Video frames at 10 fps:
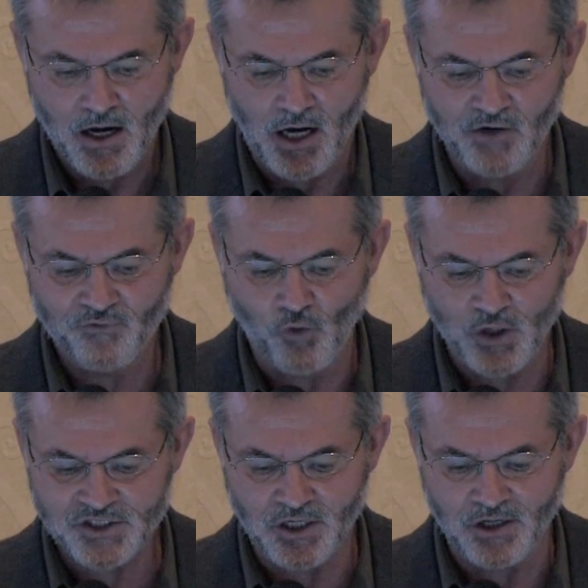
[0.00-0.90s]

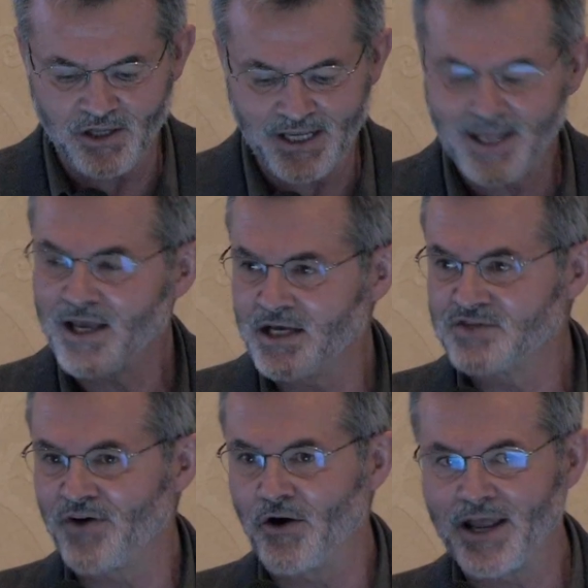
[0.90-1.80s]
Unfortunately, he is
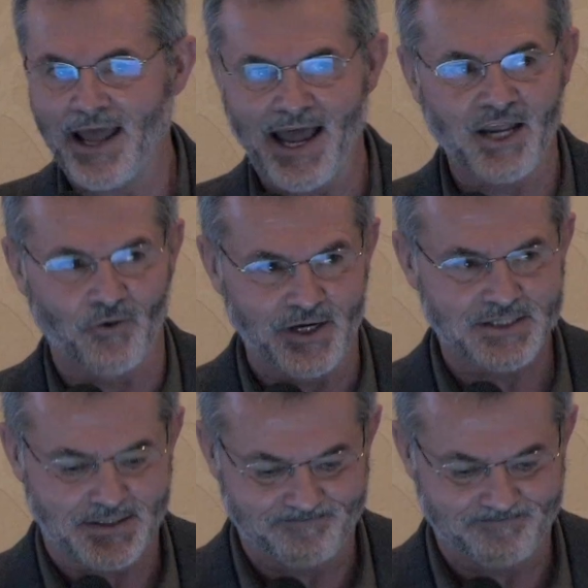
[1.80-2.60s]
very accurate.